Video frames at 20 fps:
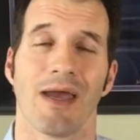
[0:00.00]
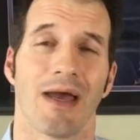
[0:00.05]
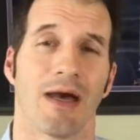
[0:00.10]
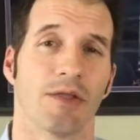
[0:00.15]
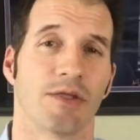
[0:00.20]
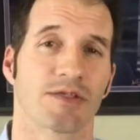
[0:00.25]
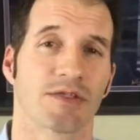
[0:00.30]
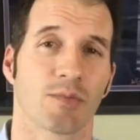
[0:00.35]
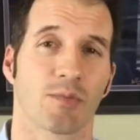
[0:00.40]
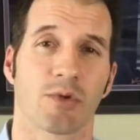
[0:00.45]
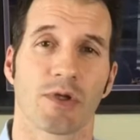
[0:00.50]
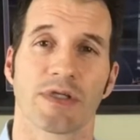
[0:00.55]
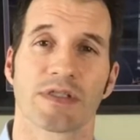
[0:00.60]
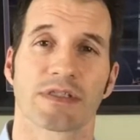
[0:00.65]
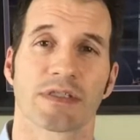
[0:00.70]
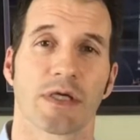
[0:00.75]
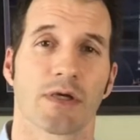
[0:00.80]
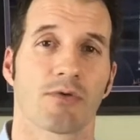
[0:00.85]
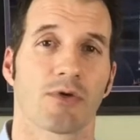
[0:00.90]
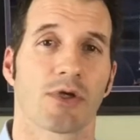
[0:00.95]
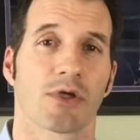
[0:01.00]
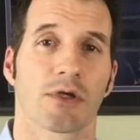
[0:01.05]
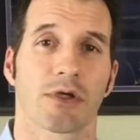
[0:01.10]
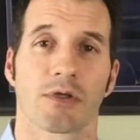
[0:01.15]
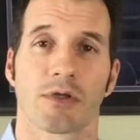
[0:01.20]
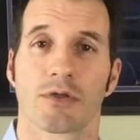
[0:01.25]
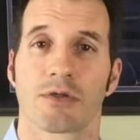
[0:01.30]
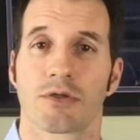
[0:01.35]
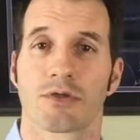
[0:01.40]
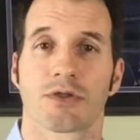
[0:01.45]
And there's a place there where you
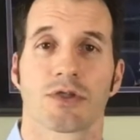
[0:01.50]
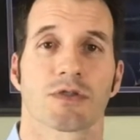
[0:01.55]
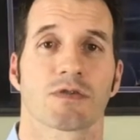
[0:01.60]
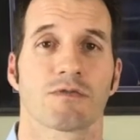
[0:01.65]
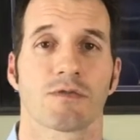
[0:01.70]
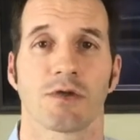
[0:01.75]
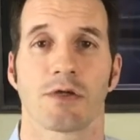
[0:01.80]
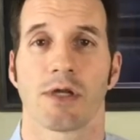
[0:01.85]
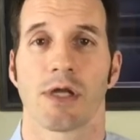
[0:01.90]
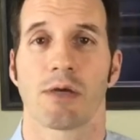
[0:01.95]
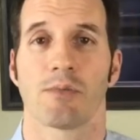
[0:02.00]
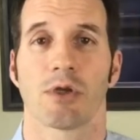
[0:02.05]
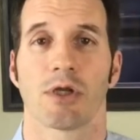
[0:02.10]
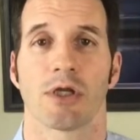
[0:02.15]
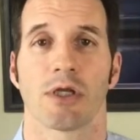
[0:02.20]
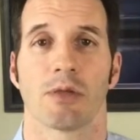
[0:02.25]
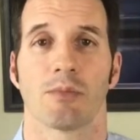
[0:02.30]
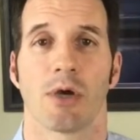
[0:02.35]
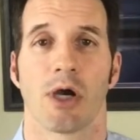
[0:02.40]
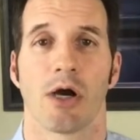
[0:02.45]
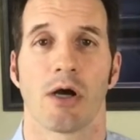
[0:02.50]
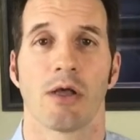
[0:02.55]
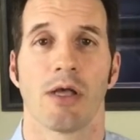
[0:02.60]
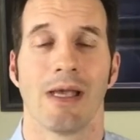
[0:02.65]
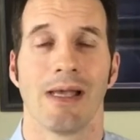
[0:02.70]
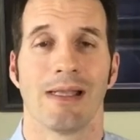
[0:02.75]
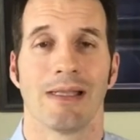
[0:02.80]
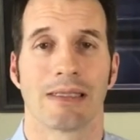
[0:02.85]
can, just for your name and email,